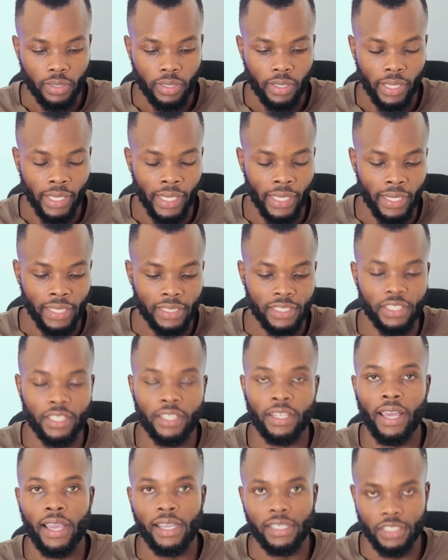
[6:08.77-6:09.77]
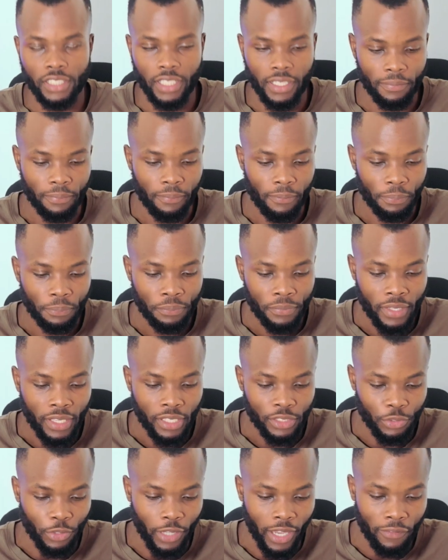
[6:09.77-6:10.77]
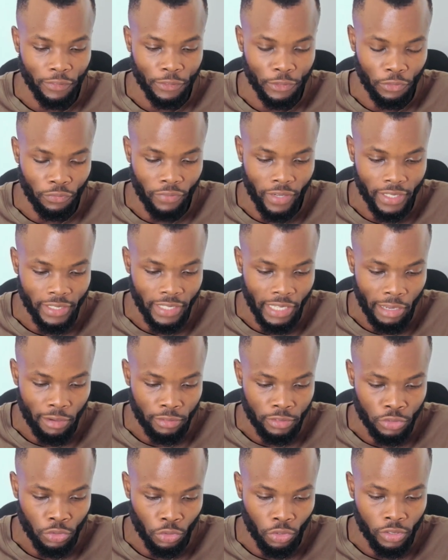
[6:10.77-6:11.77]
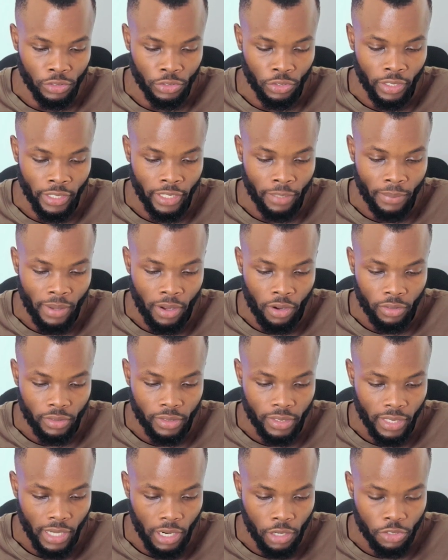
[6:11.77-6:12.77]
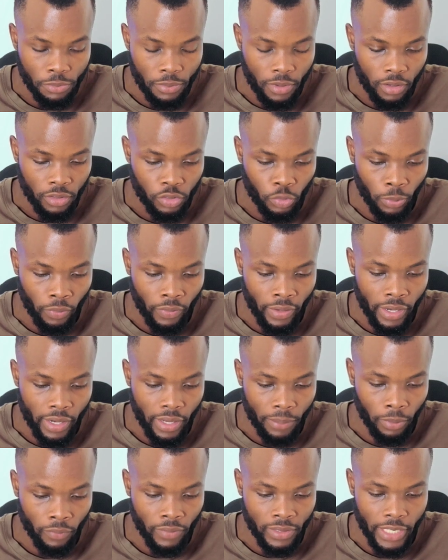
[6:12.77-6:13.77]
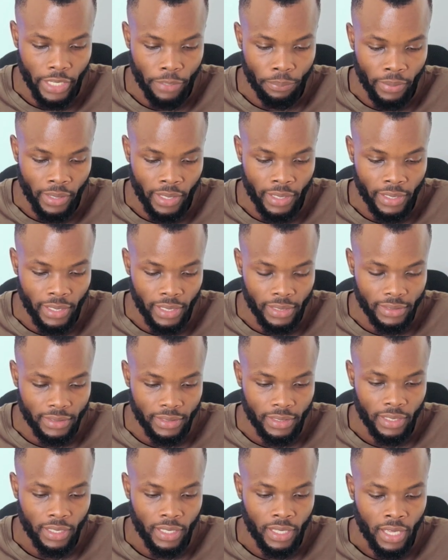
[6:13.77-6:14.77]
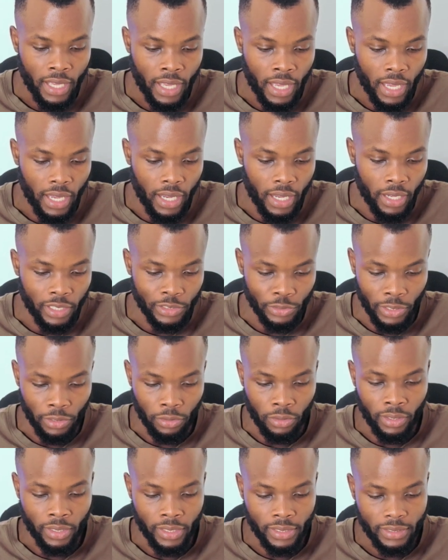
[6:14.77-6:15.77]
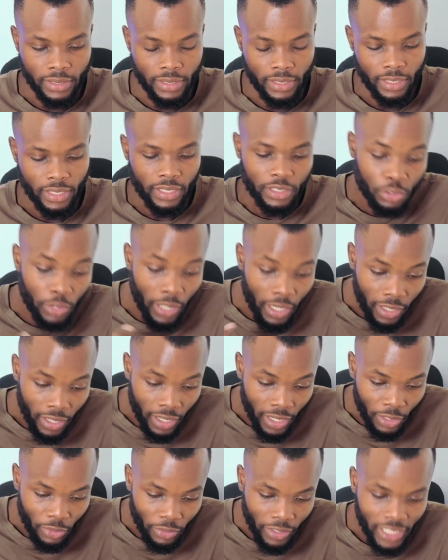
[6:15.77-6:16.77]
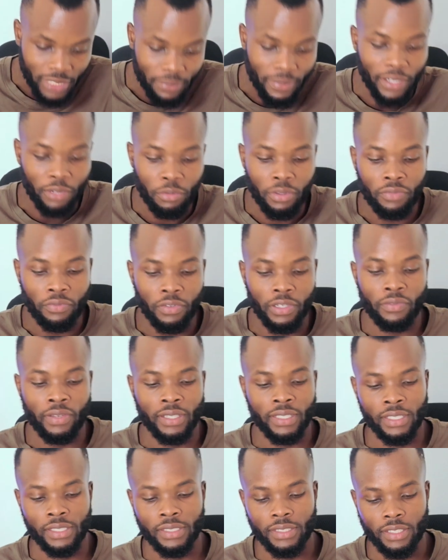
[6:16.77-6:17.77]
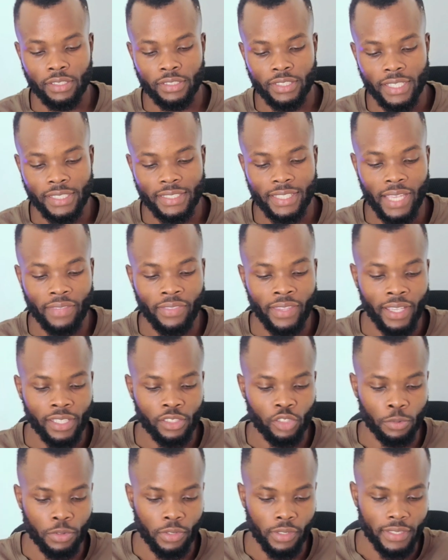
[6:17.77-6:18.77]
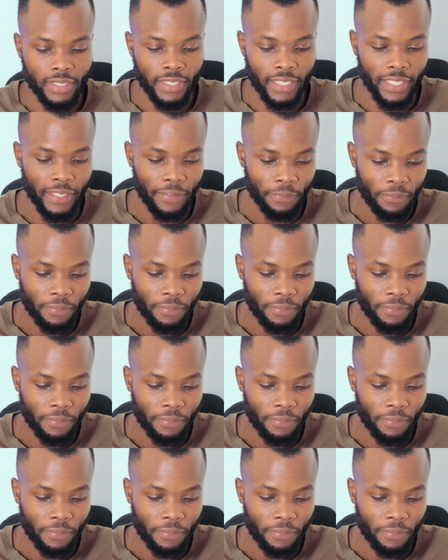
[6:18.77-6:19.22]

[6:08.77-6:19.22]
NSG in Azure? So I have to find out to control inbound, outbound, private IP address, to allocate bandwidth for different resources. I think it's option C.